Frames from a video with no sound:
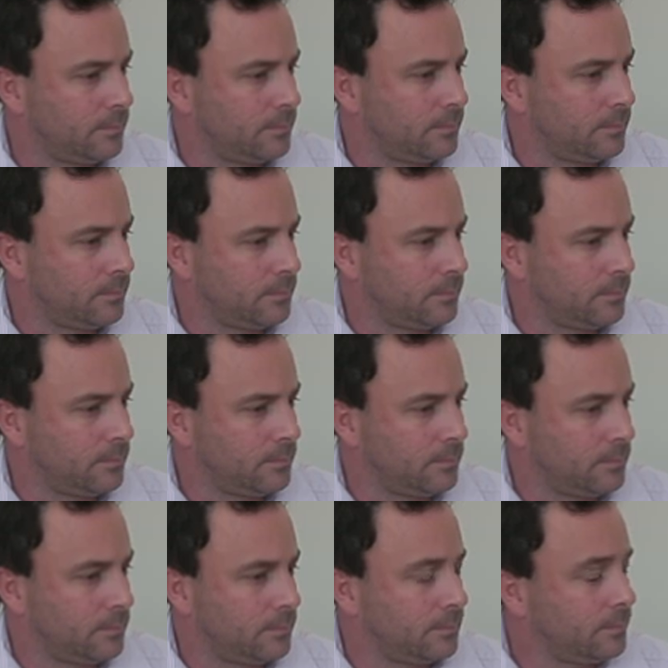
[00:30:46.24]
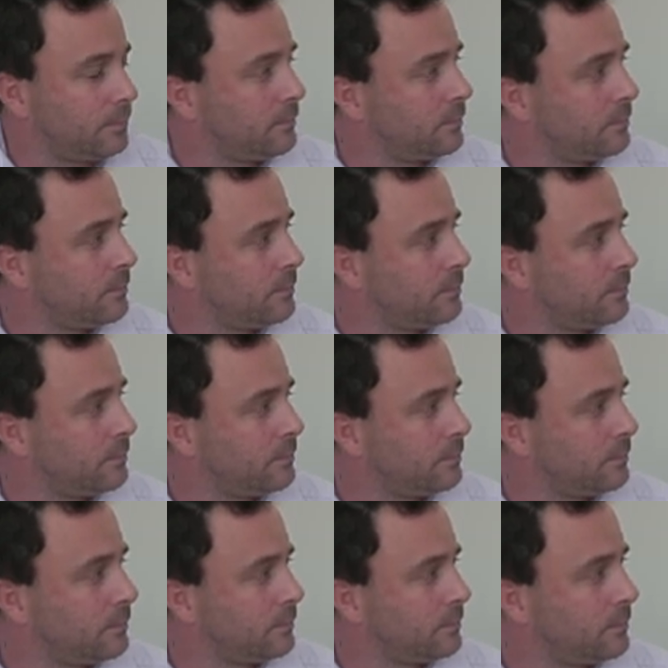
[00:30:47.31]

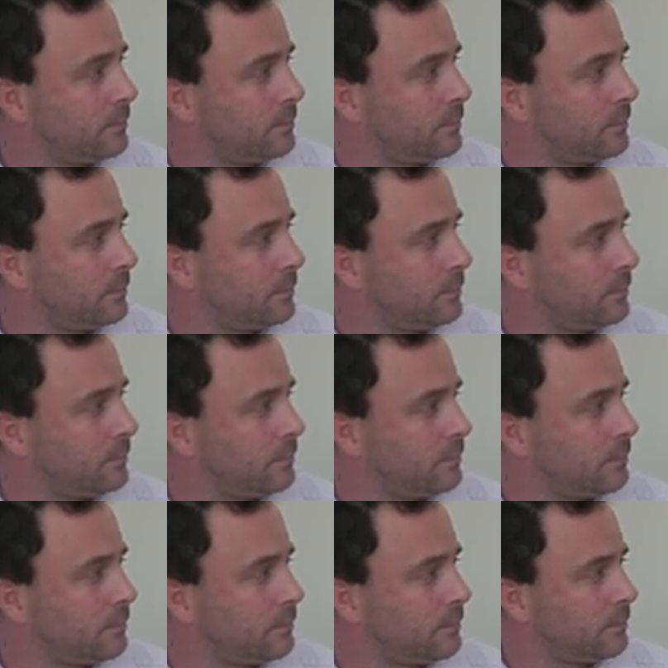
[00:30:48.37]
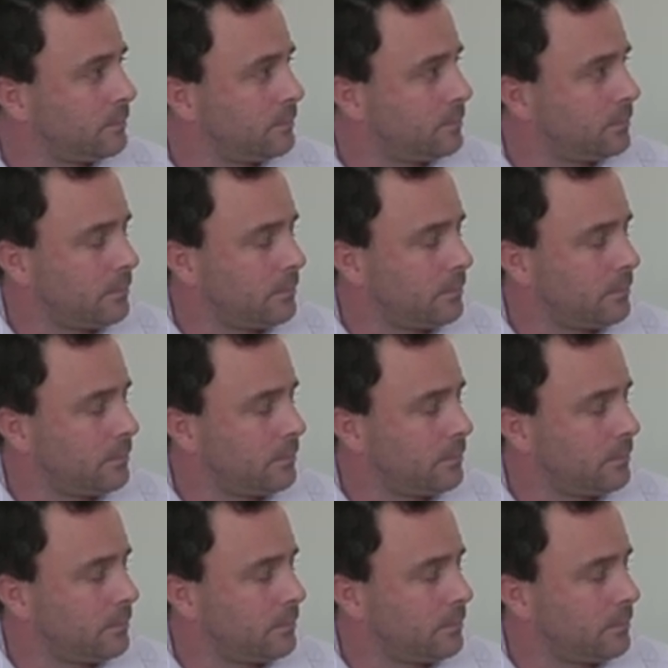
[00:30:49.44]
No words are spoken by the person on screen.